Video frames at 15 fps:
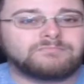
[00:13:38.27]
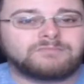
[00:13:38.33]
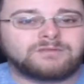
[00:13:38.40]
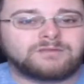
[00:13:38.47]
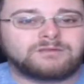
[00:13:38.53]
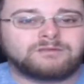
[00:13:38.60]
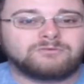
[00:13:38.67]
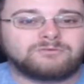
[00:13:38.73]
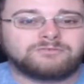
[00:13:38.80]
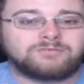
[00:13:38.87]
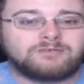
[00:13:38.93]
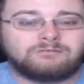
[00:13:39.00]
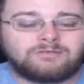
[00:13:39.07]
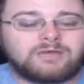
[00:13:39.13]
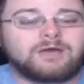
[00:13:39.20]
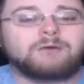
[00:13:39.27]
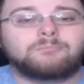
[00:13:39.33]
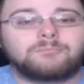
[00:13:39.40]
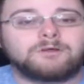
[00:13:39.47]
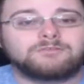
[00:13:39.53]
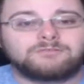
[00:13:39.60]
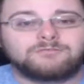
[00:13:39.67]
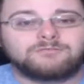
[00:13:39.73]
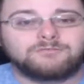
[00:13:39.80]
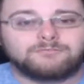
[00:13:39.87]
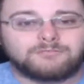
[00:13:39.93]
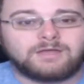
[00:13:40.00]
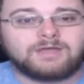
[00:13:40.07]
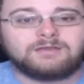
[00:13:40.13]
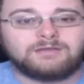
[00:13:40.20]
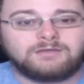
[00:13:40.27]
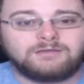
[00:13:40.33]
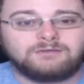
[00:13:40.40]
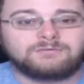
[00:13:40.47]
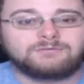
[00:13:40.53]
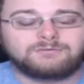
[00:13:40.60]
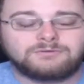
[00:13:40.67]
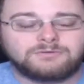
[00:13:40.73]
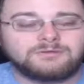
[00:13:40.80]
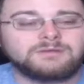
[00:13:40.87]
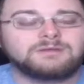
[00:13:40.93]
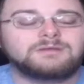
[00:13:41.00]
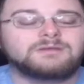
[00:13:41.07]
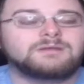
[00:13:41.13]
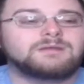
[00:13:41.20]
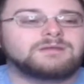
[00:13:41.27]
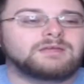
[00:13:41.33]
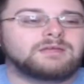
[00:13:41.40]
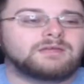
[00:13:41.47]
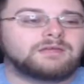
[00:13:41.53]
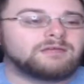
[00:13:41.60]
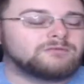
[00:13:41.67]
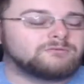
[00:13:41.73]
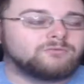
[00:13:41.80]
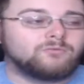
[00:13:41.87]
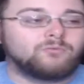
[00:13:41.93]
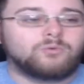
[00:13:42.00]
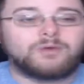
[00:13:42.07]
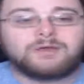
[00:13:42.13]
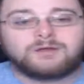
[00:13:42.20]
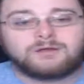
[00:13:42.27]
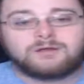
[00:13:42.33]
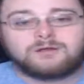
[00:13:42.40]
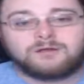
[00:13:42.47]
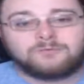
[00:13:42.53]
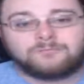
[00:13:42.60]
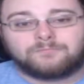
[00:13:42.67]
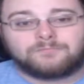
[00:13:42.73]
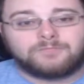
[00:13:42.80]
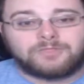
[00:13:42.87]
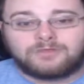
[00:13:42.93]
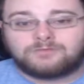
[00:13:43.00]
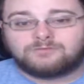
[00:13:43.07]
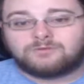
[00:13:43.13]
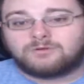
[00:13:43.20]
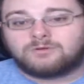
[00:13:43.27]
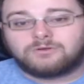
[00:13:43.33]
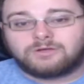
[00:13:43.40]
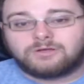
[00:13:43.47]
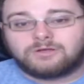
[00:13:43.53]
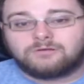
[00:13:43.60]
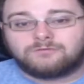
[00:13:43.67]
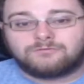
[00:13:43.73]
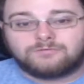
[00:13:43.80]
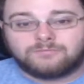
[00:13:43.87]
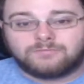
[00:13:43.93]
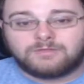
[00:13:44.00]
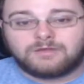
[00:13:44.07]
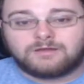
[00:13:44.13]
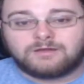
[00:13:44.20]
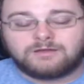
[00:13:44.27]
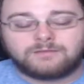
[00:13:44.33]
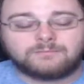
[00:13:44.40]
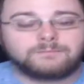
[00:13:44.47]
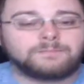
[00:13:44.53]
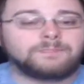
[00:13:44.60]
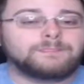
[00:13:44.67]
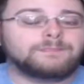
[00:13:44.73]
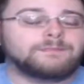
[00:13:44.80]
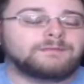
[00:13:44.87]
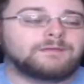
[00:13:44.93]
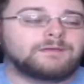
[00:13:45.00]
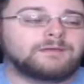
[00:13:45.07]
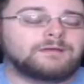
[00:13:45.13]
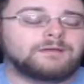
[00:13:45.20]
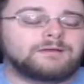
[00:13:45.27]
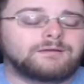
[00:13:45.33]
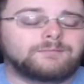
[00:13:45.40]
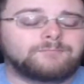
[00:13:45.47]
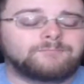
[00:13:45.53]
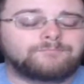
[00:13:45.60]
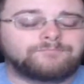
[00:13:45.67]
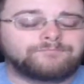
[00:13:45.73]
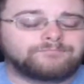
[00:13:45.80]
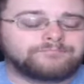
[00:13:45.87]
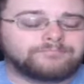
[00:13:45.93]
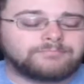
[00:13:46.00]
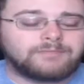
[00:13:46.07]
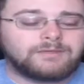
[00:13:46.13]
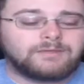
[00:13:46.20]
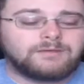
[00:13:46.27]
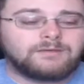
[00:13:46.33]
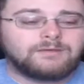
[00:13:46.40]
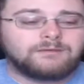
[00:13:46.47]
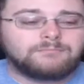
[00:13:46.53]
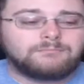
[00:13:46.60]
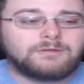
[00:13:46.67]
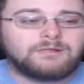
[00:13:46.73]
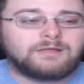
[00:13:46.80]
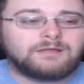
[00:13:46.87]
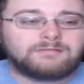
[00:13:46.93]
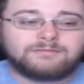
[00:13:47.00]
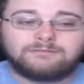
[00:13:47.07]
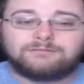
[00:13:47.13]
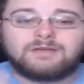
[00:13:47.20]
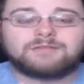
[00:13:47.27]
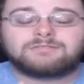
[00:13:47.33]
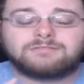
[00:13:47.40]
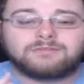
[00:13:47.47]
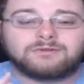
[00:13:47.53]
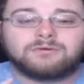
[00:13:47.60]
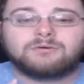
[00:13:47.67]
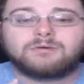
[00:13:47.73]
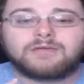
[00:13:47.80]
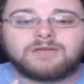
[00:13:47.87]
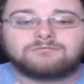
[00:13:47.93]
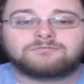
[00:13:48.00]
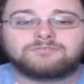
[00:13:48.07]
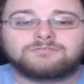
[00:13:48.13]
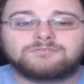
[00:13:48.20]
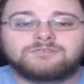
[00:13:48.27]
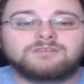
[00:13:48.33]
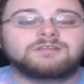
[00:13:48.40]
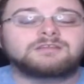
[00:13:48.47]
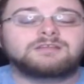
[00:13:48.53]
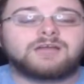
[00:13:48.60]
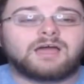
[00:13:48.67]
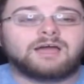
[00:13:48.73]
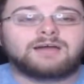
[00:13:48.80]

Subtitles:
you know, exactly how much of them got healed and where things are going to go from there. But like the fact that they're going after Sin,